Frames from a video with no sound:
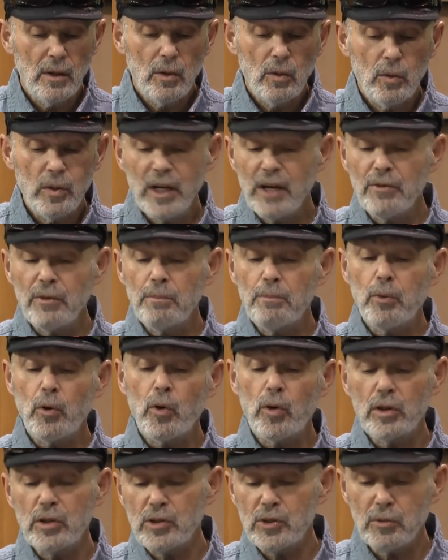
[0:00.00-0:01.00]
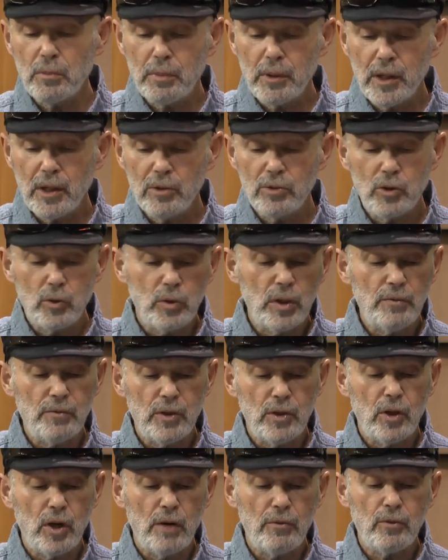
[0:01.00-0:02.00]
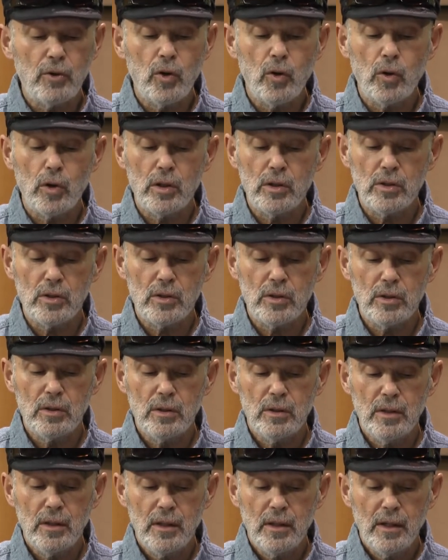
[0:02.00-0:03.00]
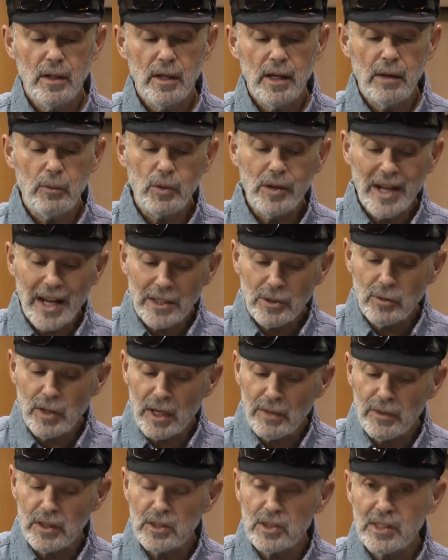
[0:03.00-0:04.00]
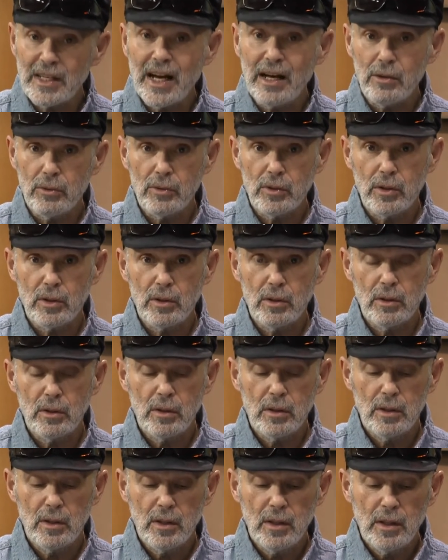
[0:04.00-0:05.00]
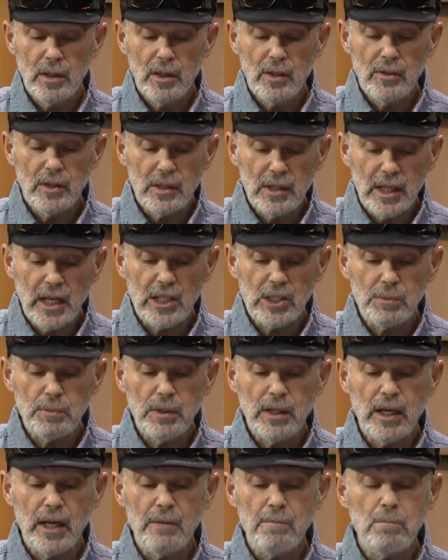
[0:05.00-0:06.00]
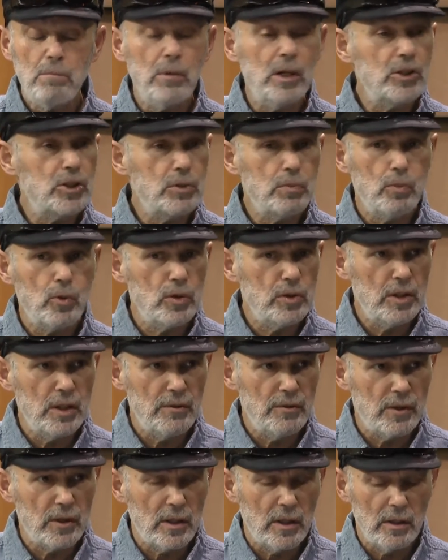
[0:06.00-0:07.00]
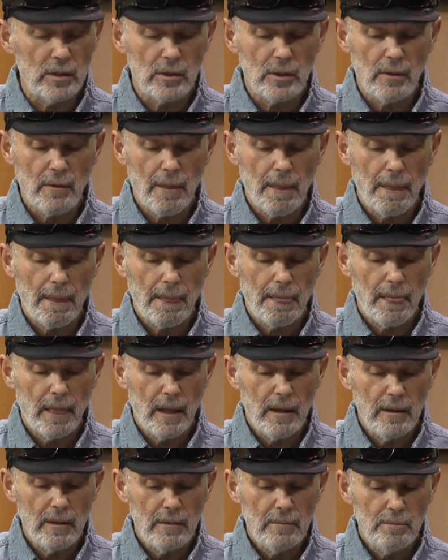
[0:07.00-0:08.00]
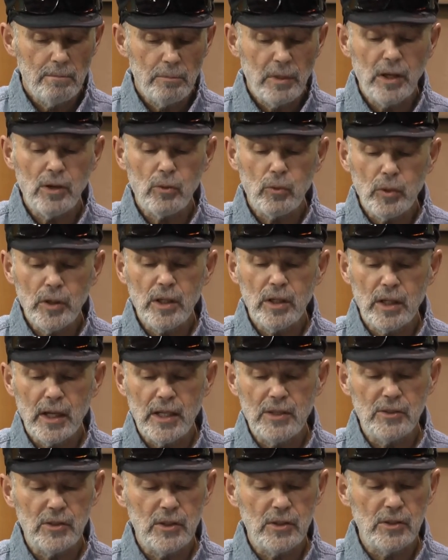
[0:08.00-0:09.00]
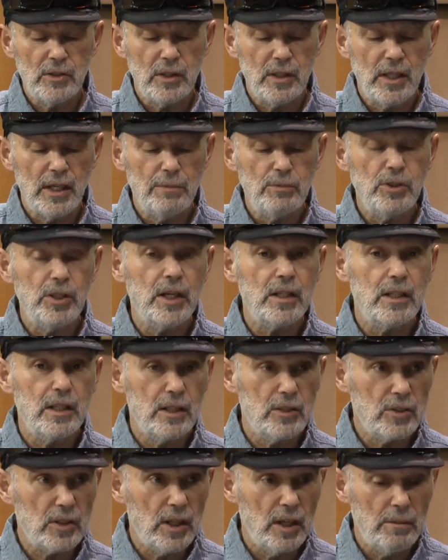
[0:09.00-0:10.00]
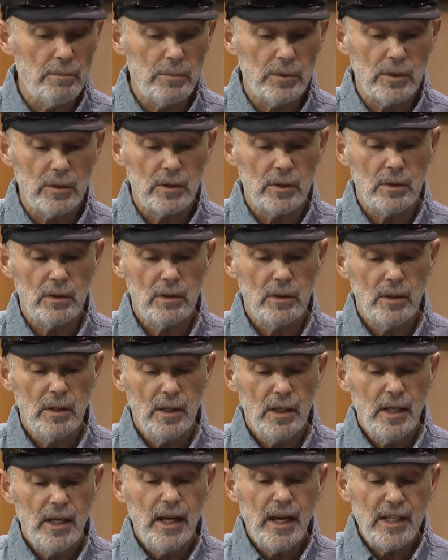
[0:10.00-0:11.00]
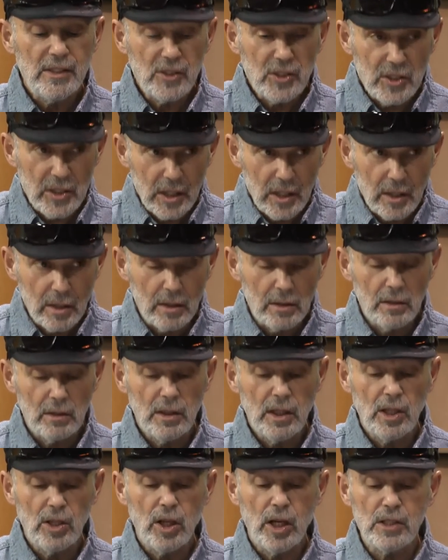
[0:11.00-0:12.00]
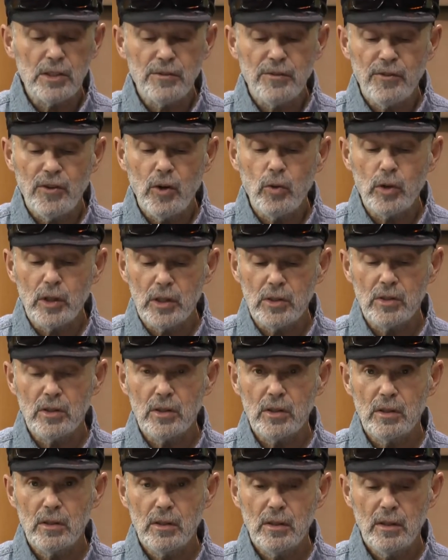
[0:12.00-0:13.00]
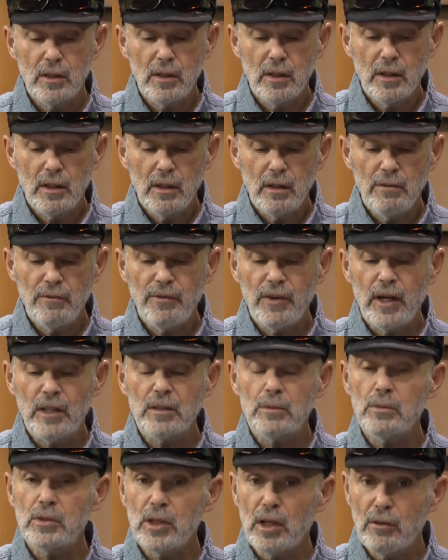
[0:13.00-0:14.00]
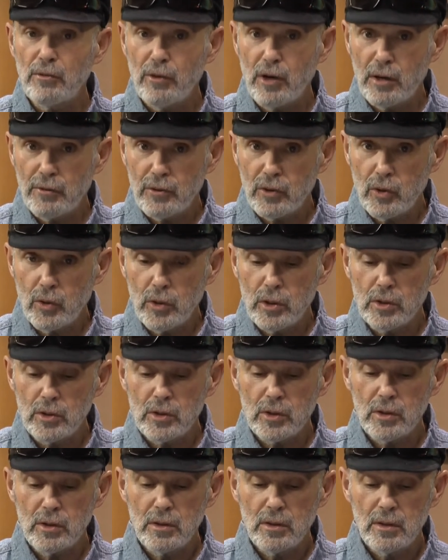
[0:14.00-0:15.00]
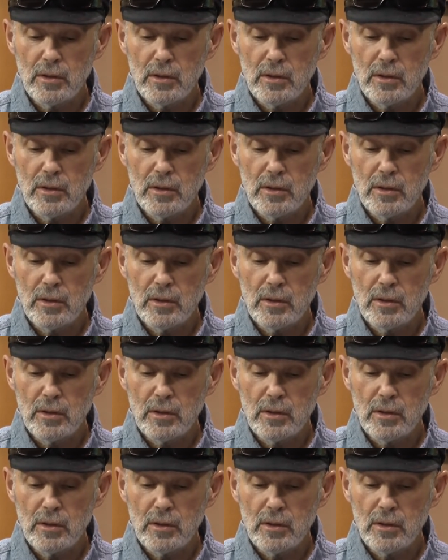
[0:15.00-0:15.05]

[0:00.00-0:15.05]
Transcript: Whenever Boris or Beryl drifted off course and were not traveling south, the test became much more difficult. Bale realized this and kept checking his compass. And still, he lost focus and found himself off course.